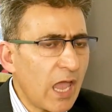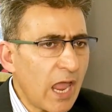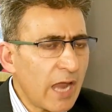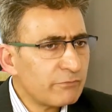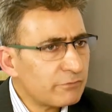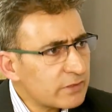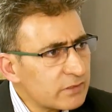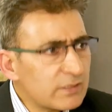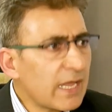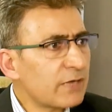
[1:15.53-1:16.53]
and
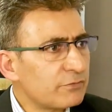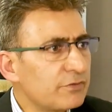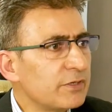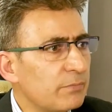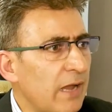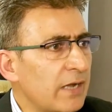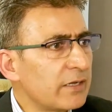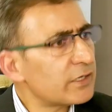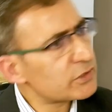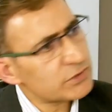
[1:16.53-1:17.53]
within that fee band,
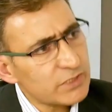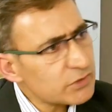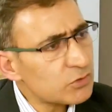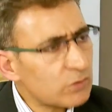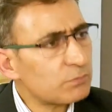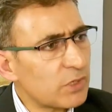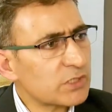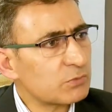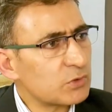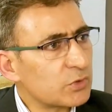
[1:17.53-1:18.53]
it is just not
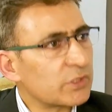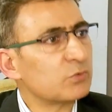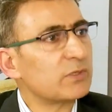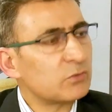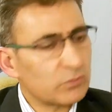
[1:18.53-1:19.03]
possible to give